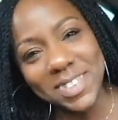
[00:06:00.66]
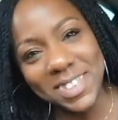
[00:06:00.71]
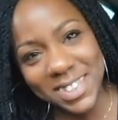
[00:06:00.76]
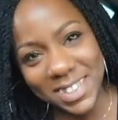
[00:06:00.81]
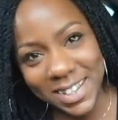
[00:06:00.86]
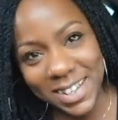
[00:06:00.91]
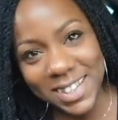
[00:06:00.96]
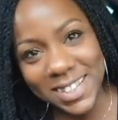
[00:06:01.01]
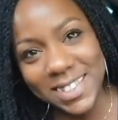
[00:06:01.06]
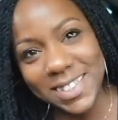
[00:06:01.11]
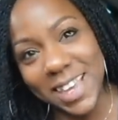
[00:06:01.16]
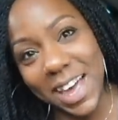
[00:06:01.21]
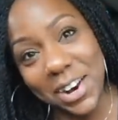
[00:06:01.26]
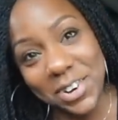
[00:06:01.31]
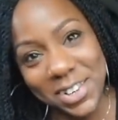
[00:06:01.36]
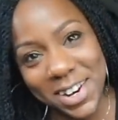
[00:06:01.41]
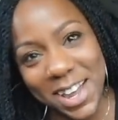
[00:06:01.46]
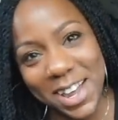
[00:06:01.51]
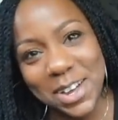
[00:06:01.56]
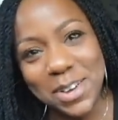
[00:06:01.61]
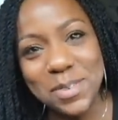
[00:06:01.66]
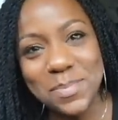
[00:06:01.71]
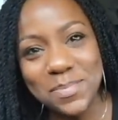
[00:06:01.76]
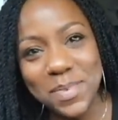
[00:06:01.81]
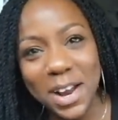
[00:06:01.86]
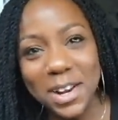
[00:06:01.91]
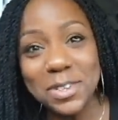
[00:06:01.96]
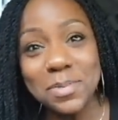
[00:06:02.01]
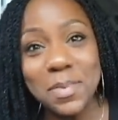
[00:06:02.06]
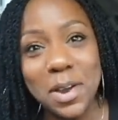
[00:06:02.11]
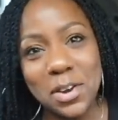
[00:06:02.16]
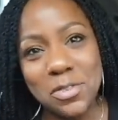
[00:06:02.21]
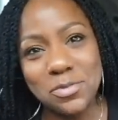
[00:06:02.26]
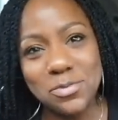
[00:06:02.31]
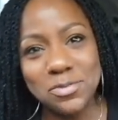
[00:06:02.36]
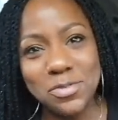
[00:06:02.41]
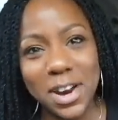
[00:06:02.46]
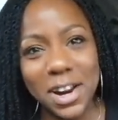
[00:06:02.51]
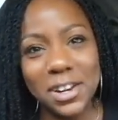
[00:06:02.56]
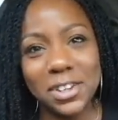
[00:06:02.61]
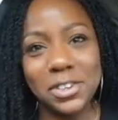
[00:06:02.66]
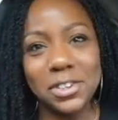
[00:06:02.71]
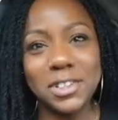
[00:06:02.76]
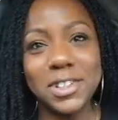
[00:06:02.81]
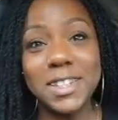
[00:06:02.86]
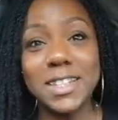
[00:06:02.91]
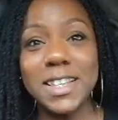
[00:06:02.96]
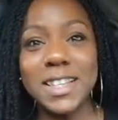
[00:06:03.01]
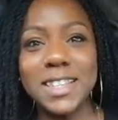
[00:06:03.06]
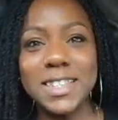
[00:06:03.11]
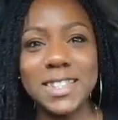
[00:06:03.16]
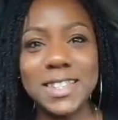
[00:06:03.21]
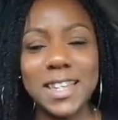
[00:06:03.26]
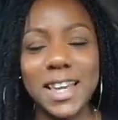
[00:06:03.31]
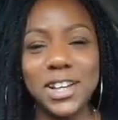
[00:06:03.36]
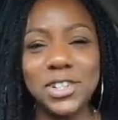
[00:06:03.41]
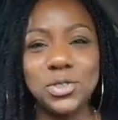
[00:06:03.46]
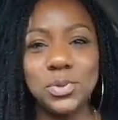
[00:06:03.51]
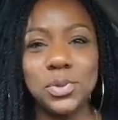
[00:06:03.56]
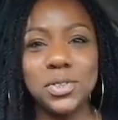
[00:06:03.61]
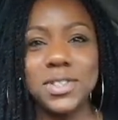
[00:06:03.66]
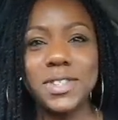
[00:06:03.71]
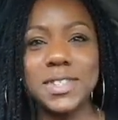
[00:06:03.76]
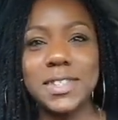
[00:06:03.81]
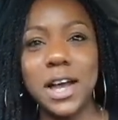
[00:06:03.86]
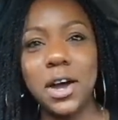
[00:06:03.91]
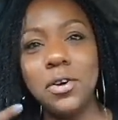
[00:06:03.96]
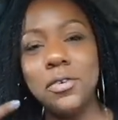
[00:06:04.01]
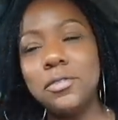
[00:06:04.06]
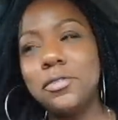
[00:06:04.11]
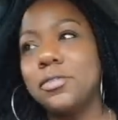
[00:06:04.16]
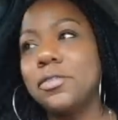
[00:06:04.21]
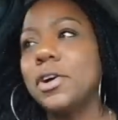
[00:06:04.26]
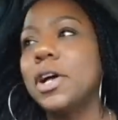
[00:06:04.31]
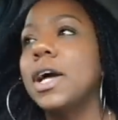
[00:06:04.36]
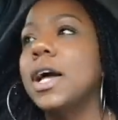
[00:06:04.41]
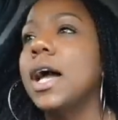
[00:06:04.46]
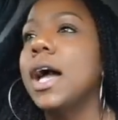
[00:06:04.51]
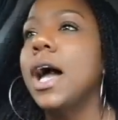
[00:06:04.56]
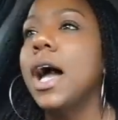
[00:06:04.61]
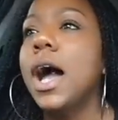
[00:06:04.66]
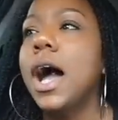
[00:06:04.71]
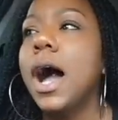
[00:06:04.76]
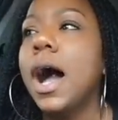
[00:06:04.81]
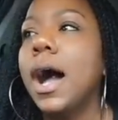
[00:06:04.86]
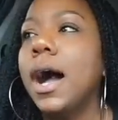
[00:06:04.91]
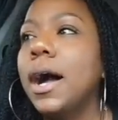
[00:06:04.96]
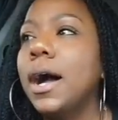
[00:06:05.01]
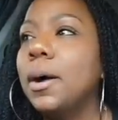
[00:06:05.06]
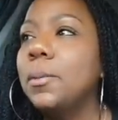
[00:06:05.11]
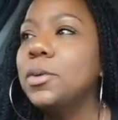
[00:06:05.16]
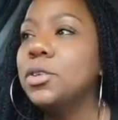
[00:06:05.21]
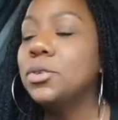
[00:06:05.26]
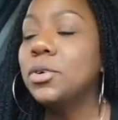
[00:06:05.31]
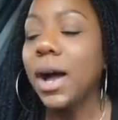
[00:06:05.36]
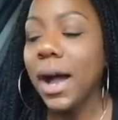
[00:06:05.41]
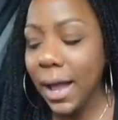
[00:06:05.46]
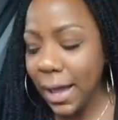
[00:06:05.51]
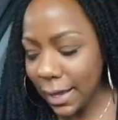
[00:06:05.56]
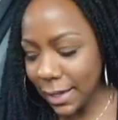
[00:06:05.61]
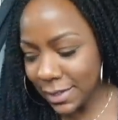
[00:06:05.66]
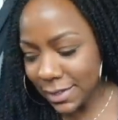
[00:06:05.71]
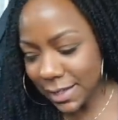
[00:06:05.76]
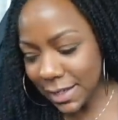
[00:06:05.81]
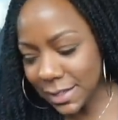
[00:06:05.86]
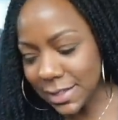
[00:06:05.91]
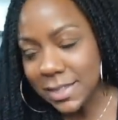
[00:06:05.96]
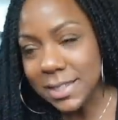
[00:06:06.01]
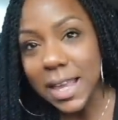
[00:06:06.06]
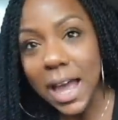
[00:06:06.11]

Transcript: today is Saturday. Back to my regularly scheduled self. Um, you guys, it's